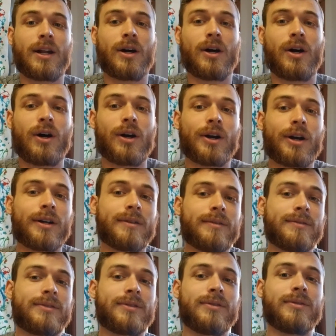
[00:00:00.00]
of
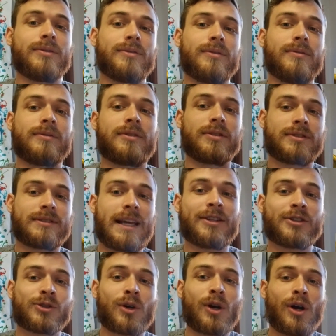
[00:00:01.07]
hard to stay
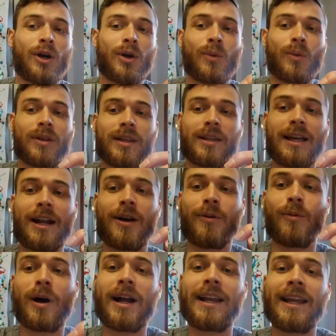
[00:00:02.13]
strong with a lot of
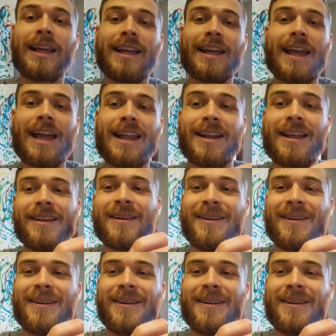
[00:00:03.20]
whining and